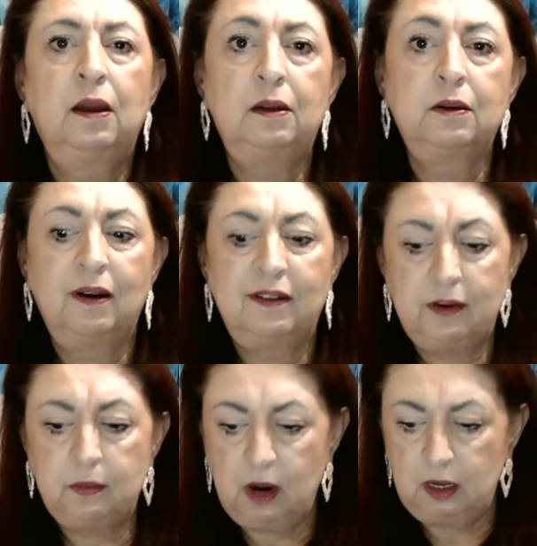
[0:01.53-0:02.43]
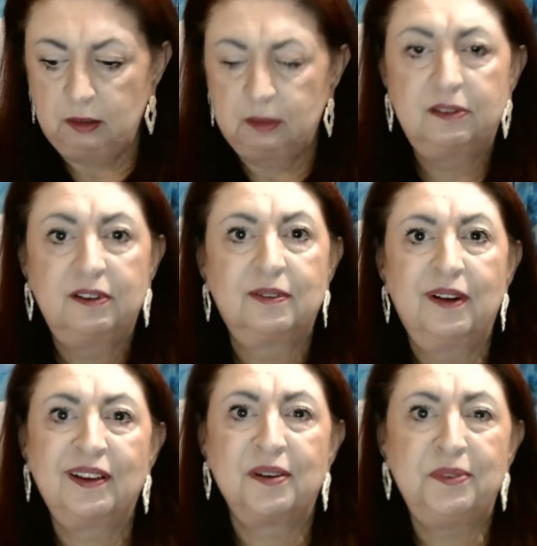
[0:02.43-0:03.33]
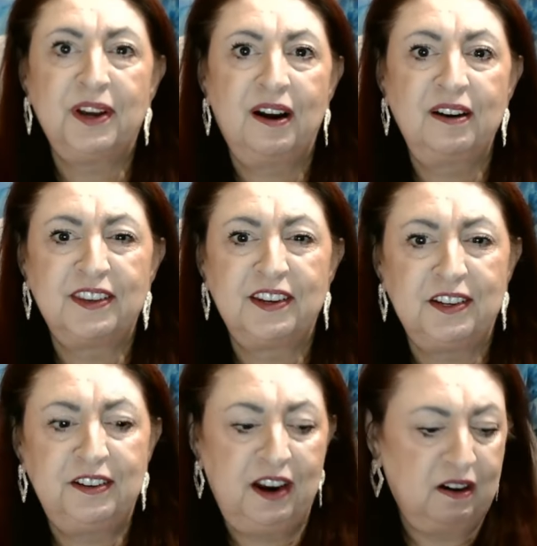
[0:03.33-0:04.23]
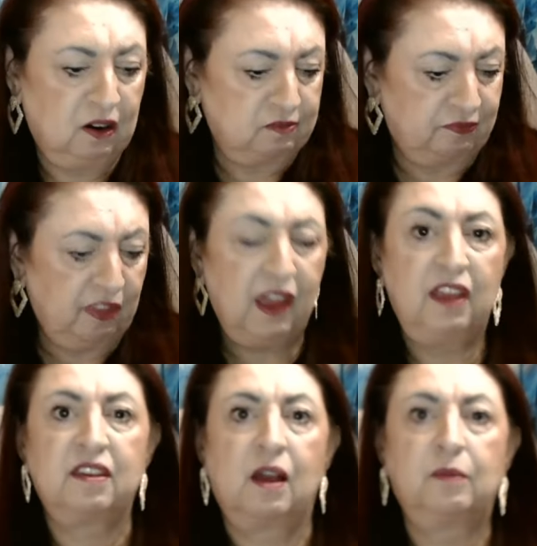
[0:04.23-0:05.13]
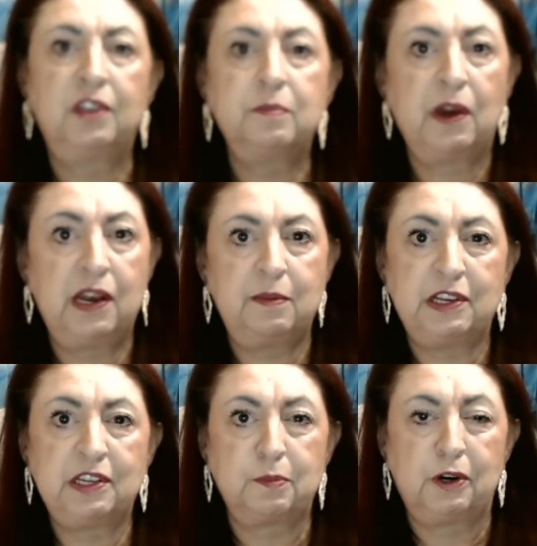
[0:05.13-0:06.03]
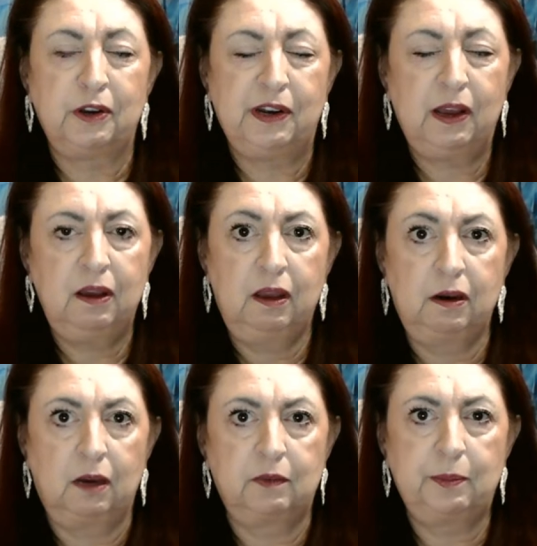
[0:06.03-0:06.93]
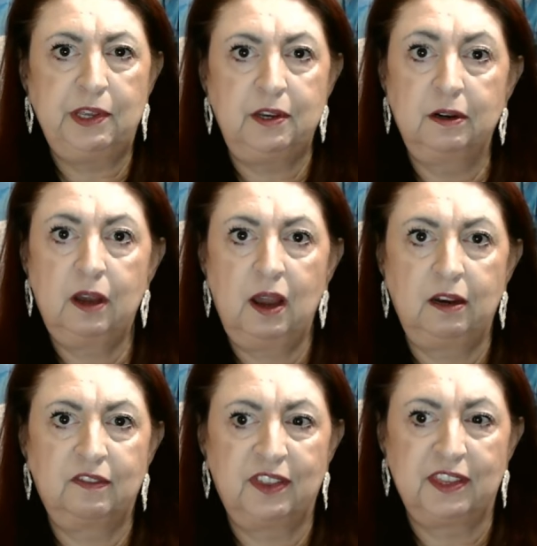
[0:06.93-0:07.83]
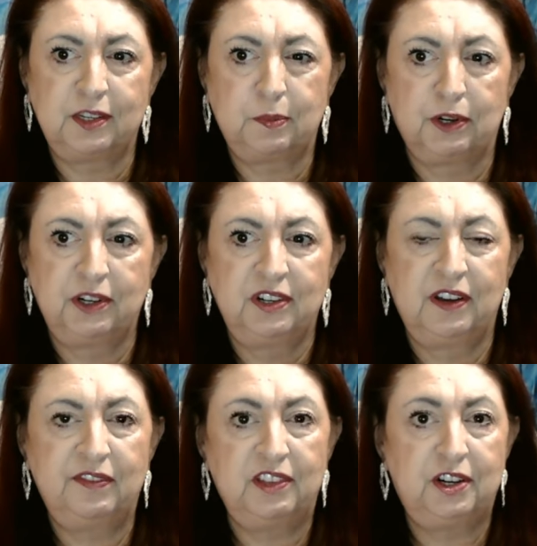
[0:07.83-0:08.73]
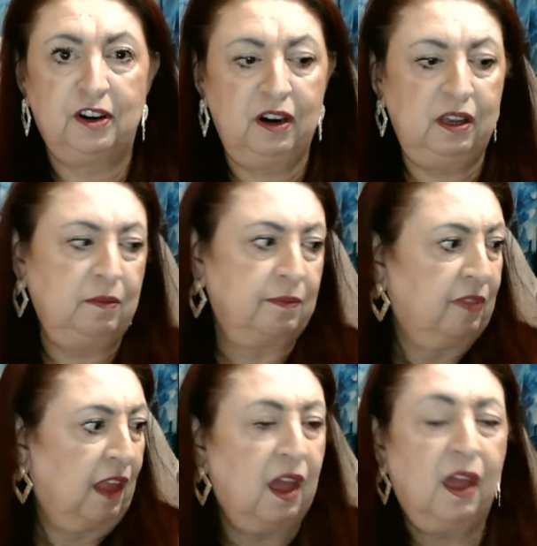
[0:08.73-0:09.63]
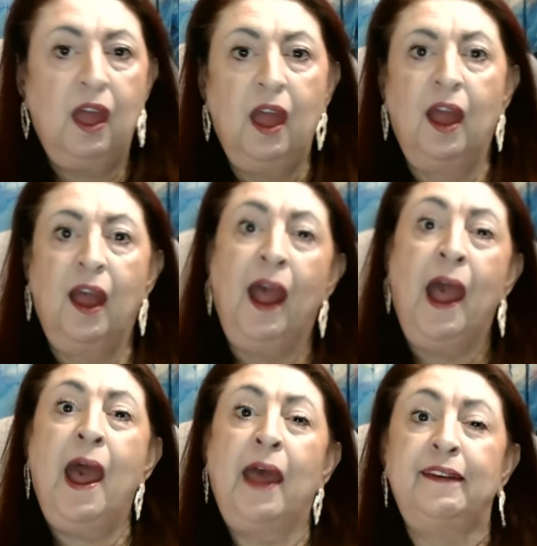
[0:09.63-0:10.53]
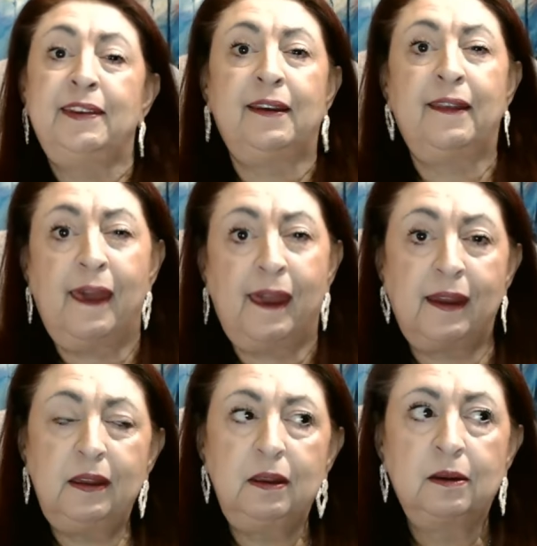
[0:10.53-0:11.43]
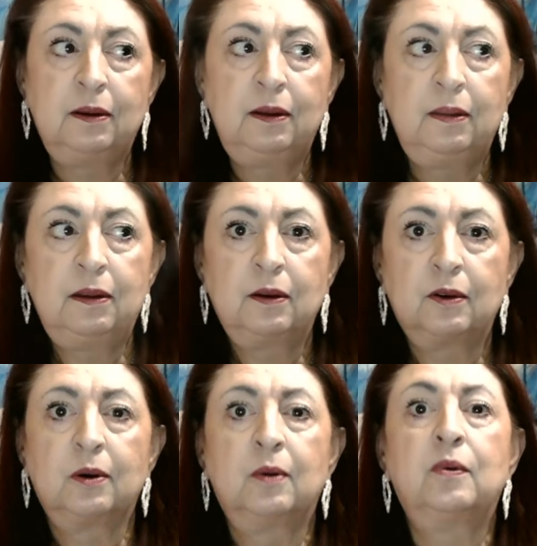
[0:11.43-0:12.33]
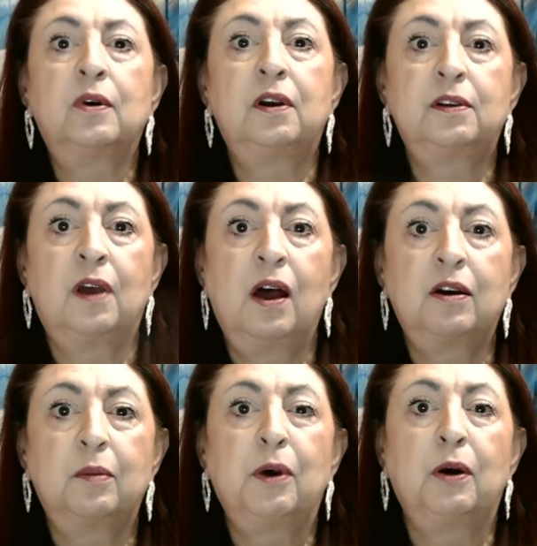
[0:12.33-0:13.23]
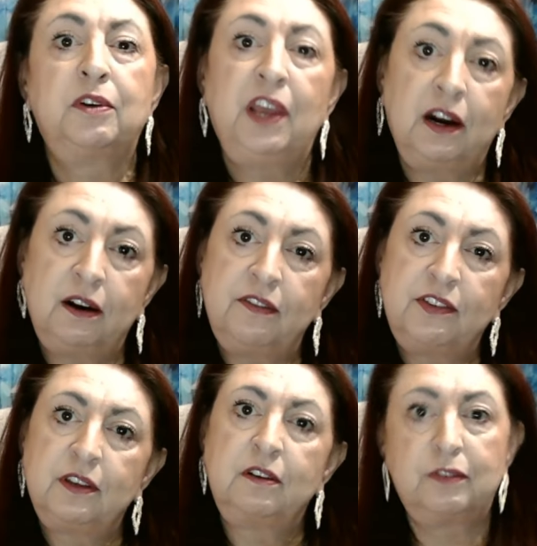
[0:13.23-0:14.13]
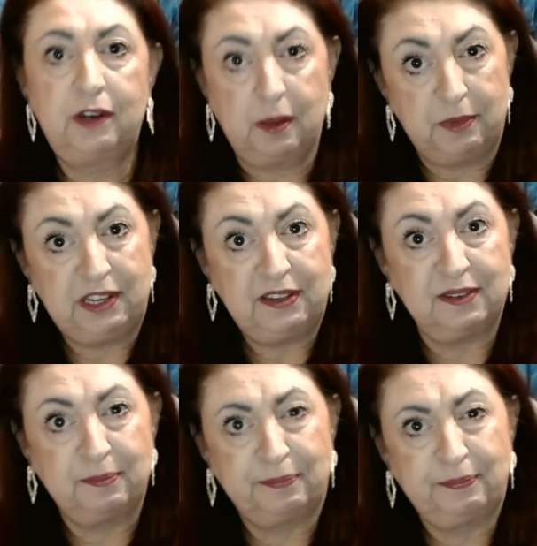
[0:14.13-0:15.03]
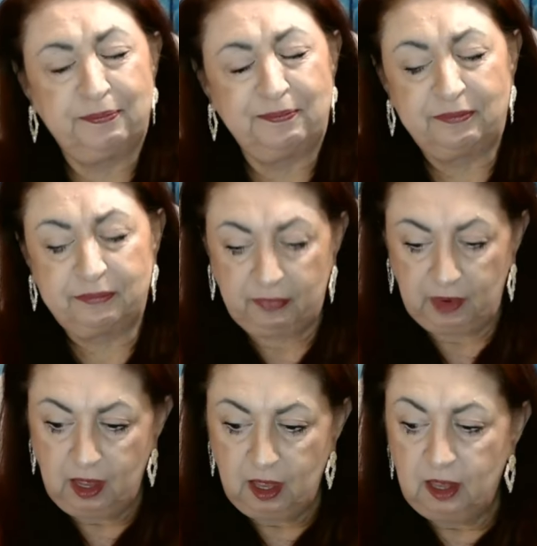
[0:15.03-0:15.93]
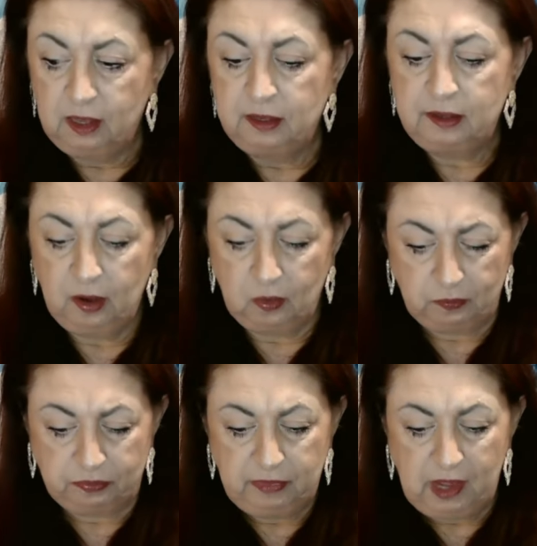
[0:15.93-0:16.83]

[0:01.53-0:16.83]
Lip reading: Hello everyone, welcome to Heart Center Tarot. As always, my name is Marina and I will be your guide for this portion of the journey. And today, we're going to talk about tariffs for dummies. So,